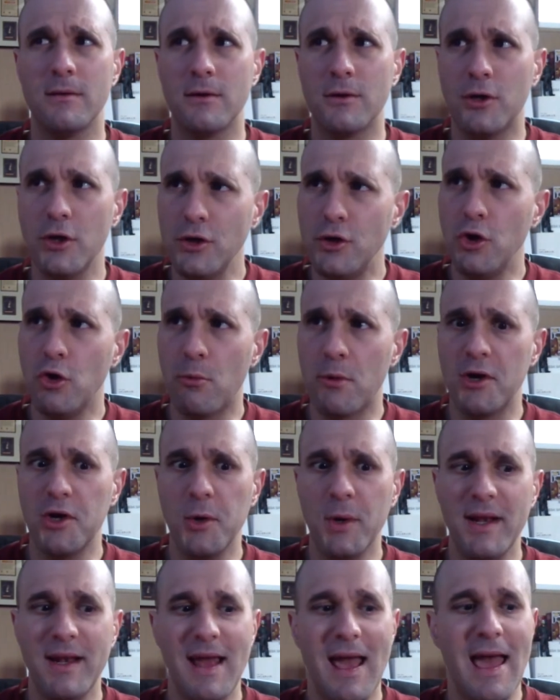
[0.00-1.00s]
good humor
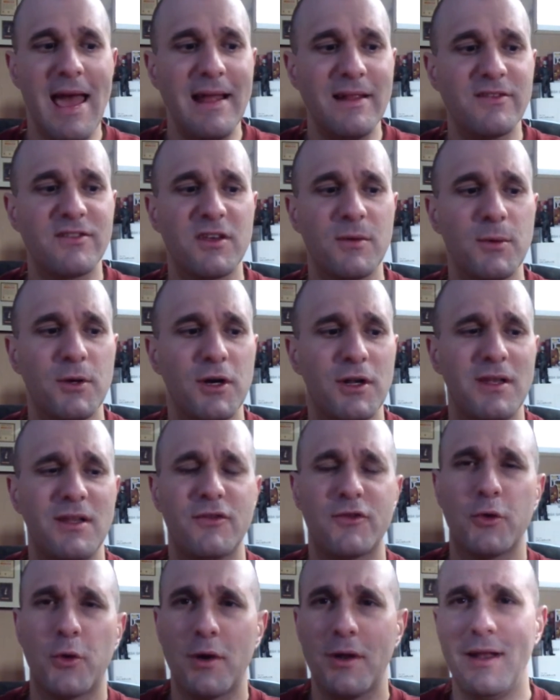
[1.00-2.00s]
to it and some good
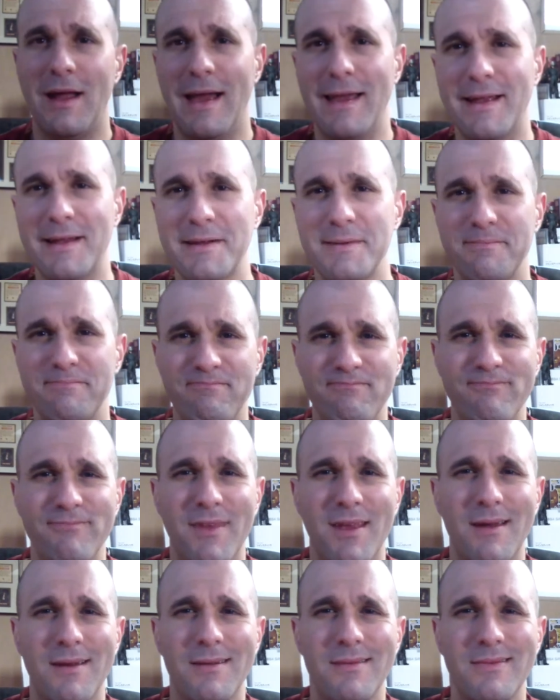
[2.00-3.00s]
sort of like
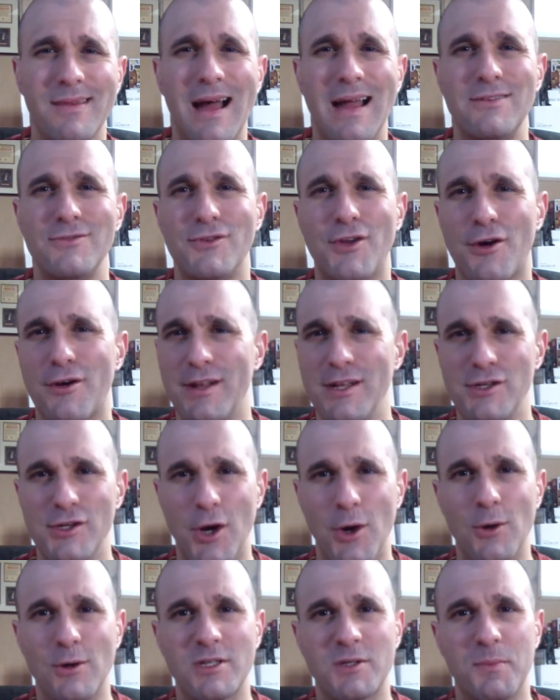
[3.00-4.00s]
not dirty
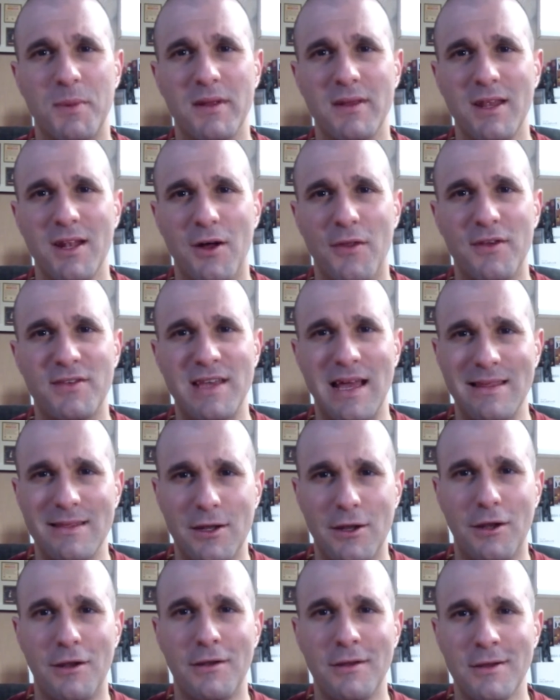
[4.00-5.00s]
jokes, but you know, there's that
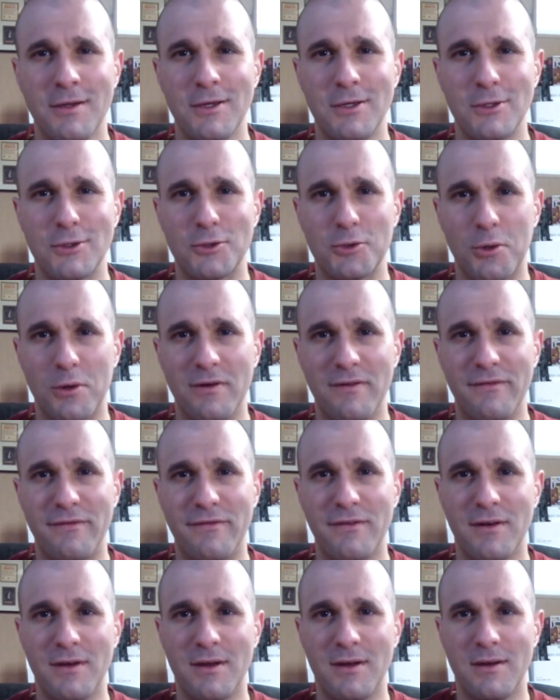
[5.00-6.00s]
little sort
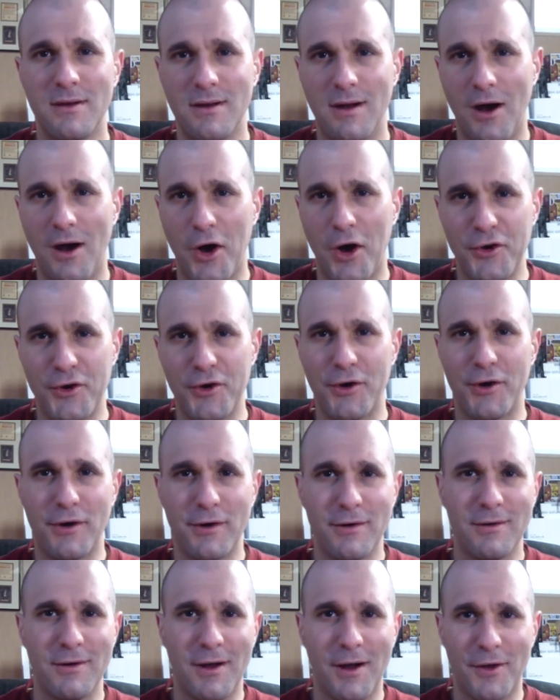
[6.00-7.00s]
of
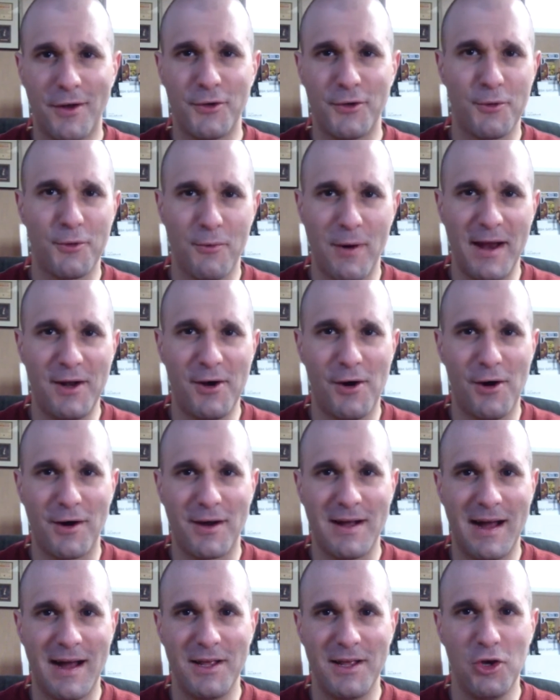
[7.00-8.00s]
under under the radar
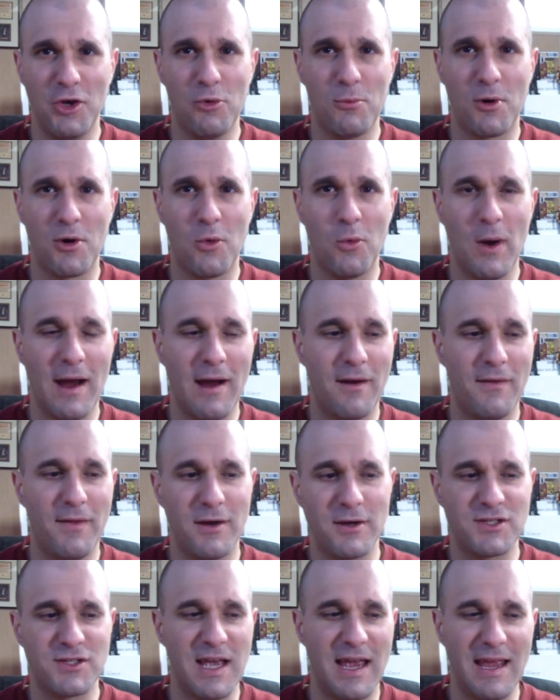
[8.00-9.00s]
kind of humor where
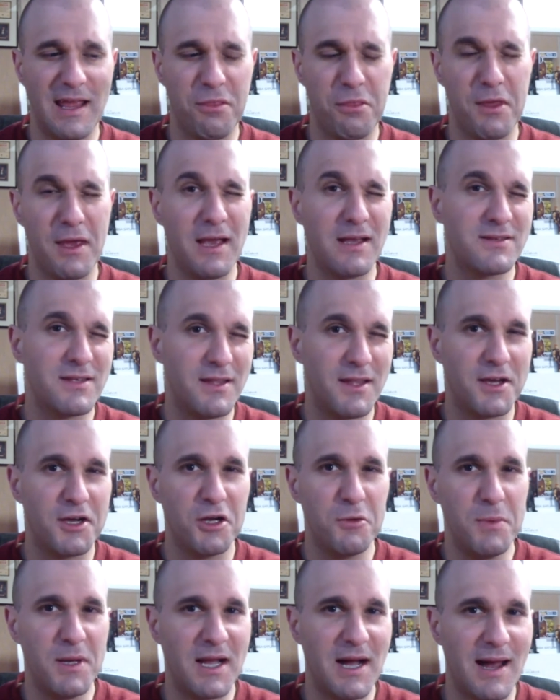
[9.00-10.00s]
they're saying things and it
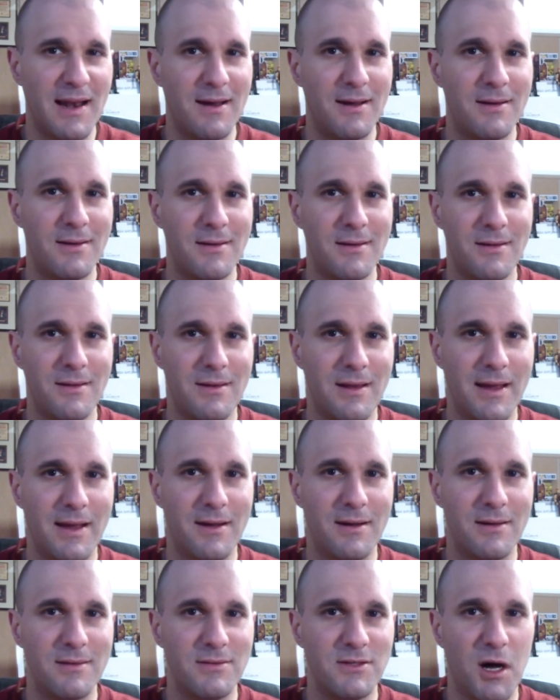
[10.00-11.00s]
could be kind of like
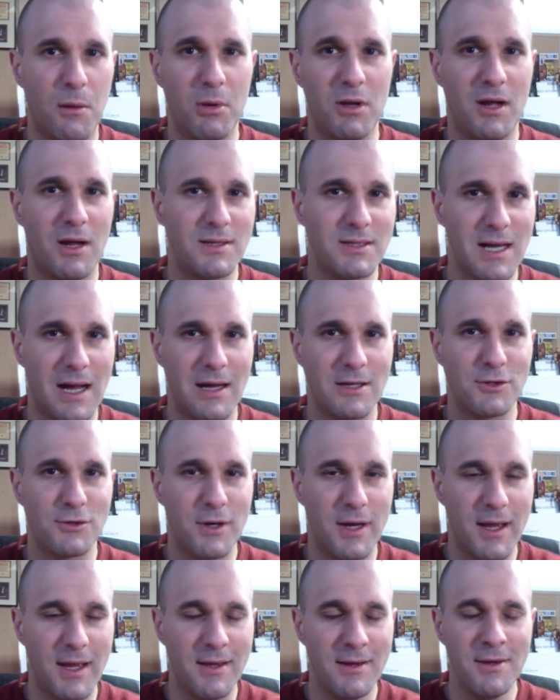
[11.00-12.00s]
a double
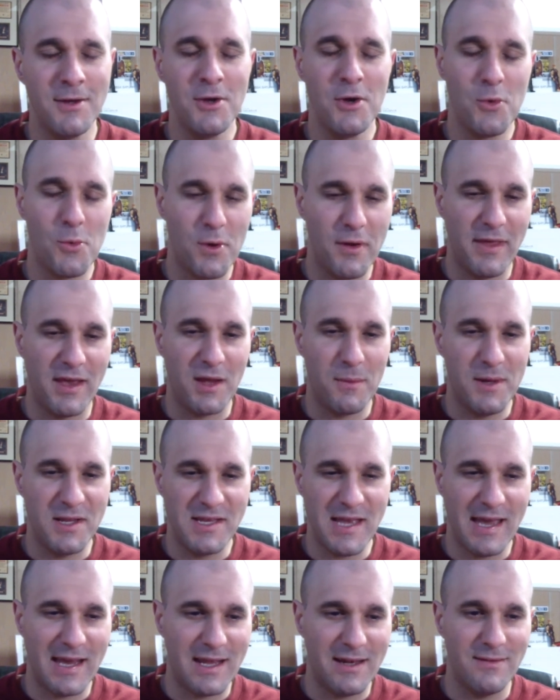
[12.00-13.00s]
entendre where they could be
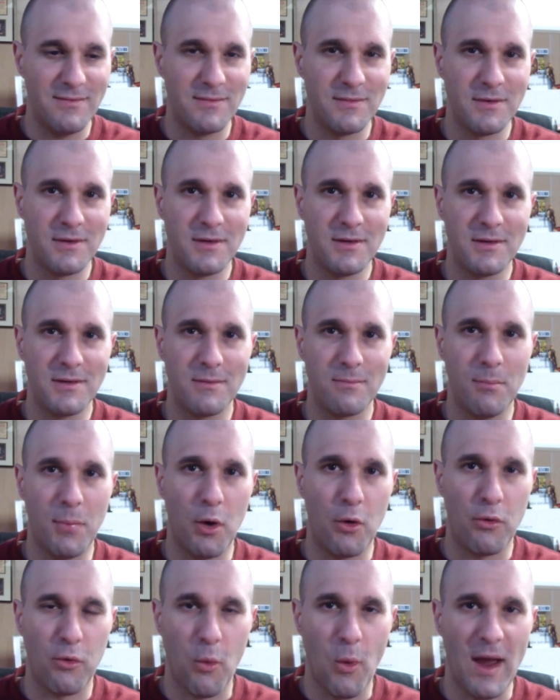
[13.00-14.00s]
taken
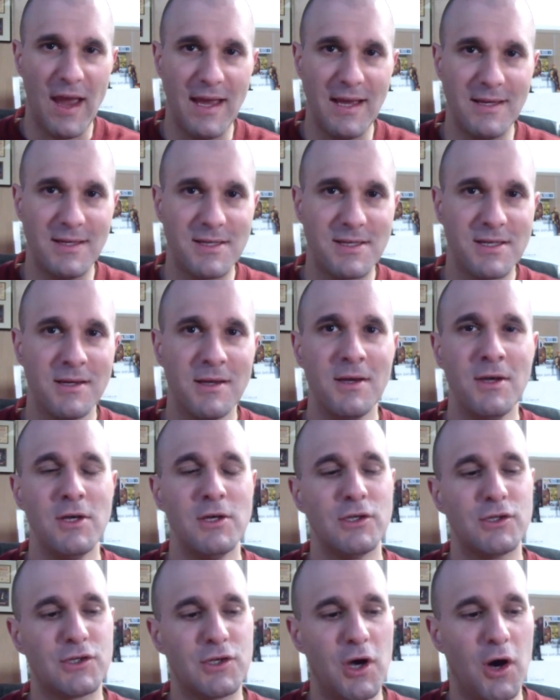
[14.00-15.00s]
both ways.
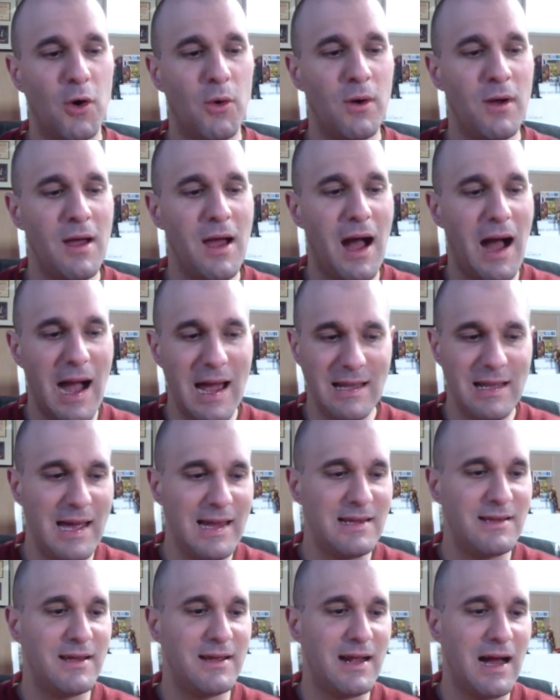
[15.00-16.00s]
So I
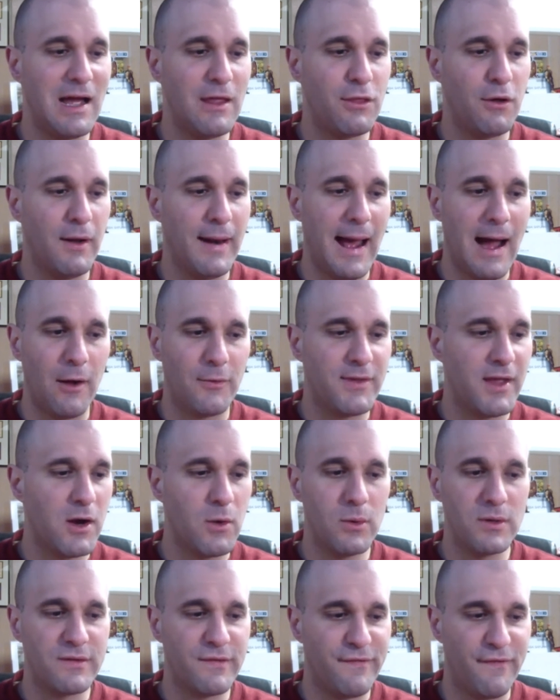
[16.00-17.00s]
liked it. I thought Out There
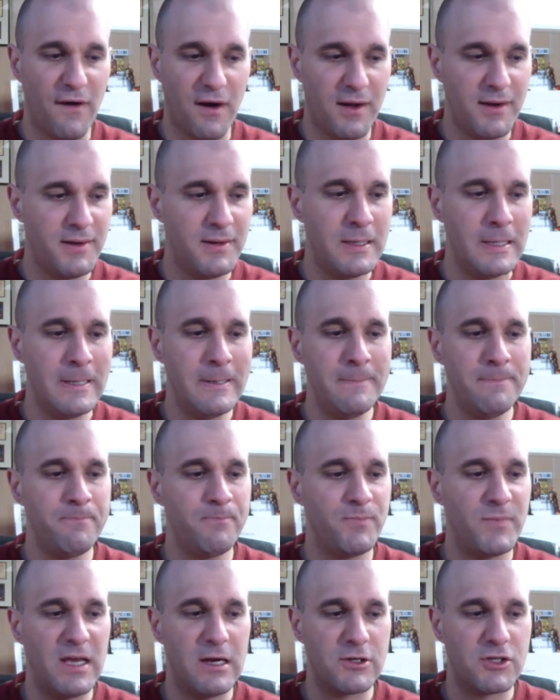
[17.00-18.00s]
was fun.
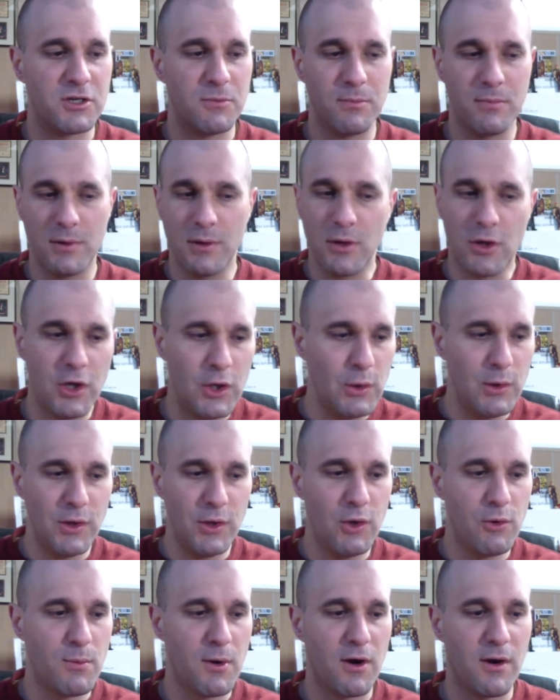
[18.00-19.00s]
There's some cute
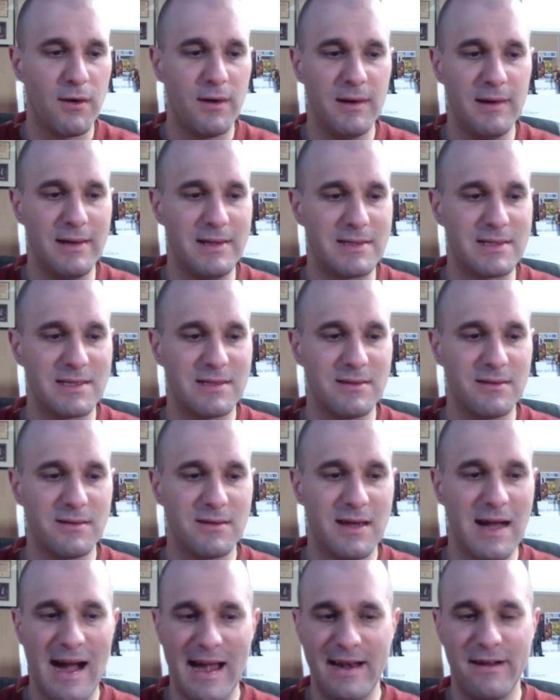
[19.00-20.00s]
humor. It's
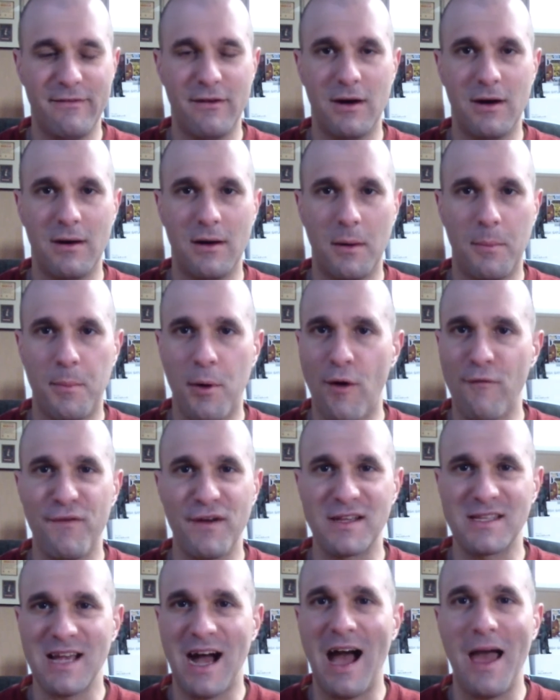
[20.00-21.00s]
kind of a, a
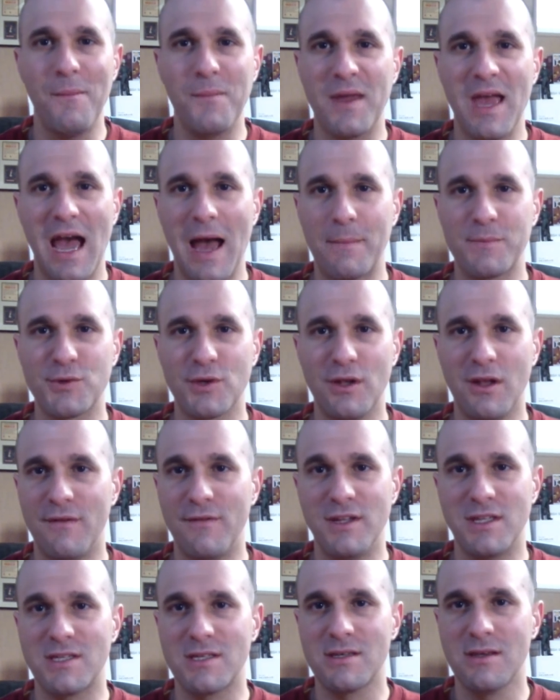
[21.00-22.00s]
perfect time capsule of
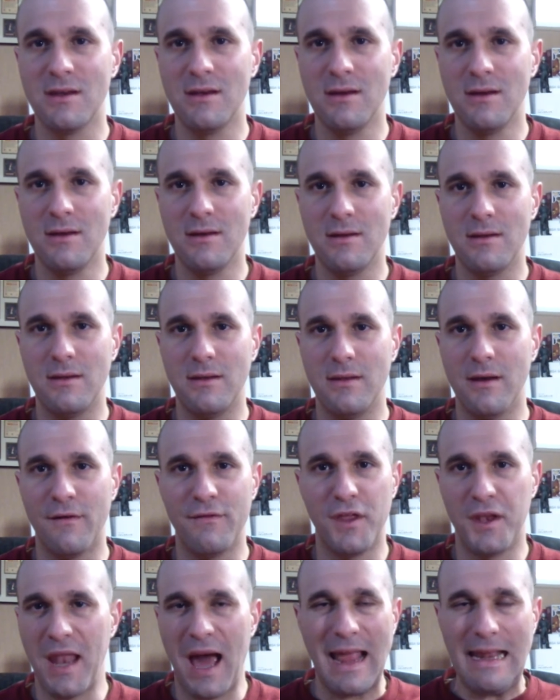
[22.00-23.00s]
its of
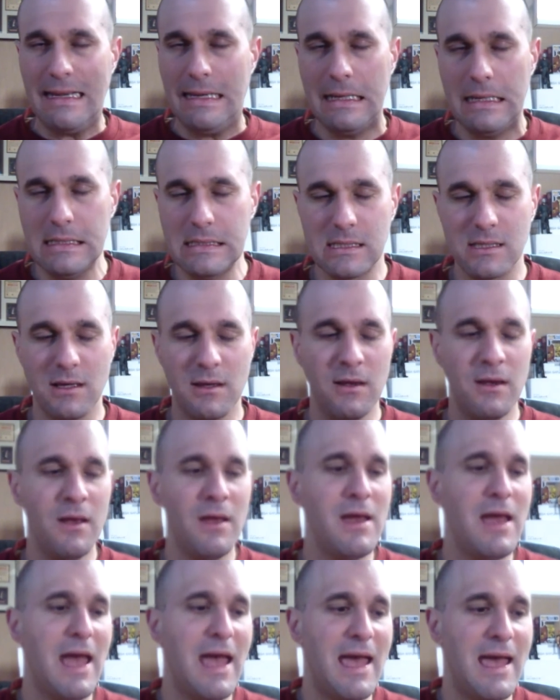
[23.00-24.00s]
the 90s,
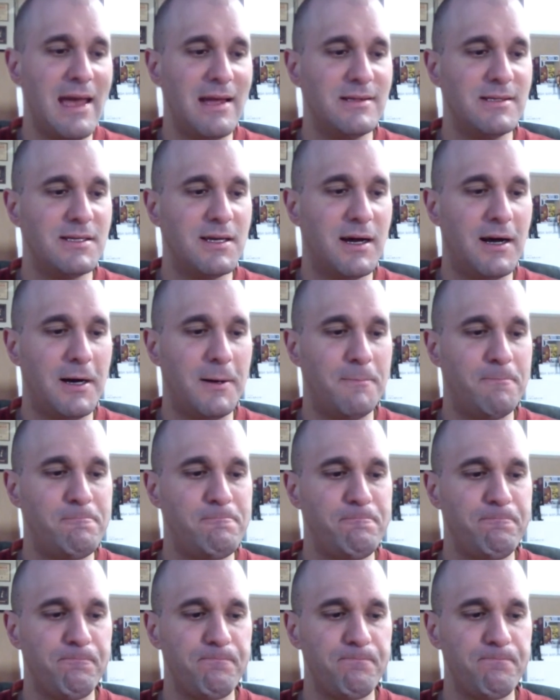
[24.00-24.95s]
and um,